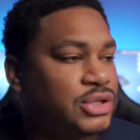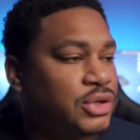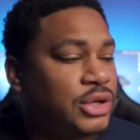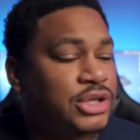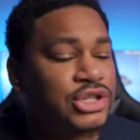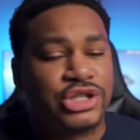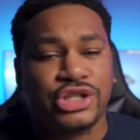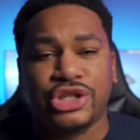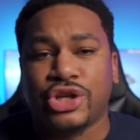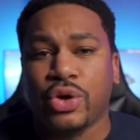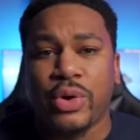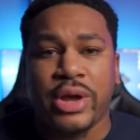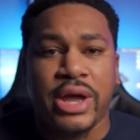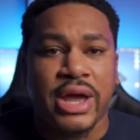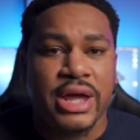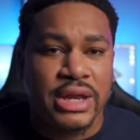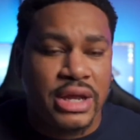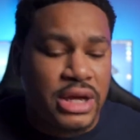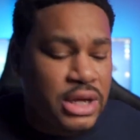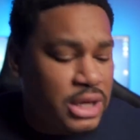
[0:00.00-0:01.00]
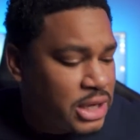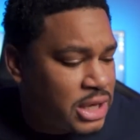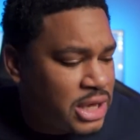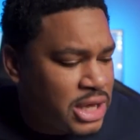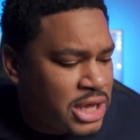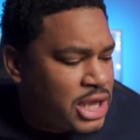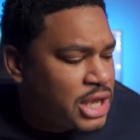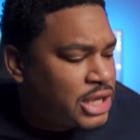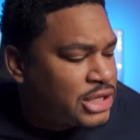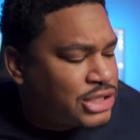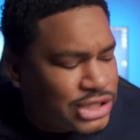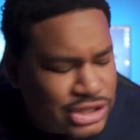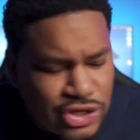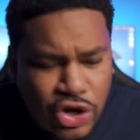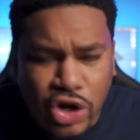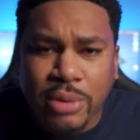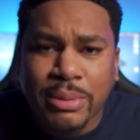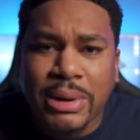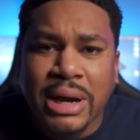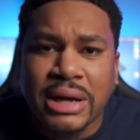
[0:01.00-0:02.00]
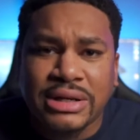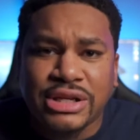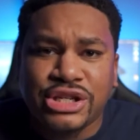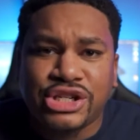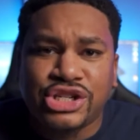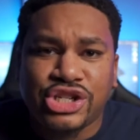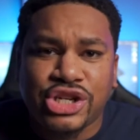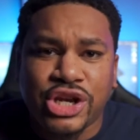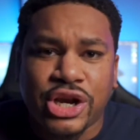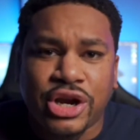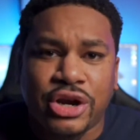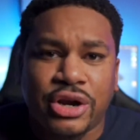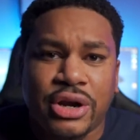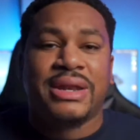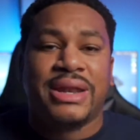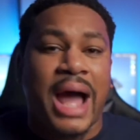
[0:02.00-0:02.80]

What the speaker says: So let's just go ahead and talk about this chair.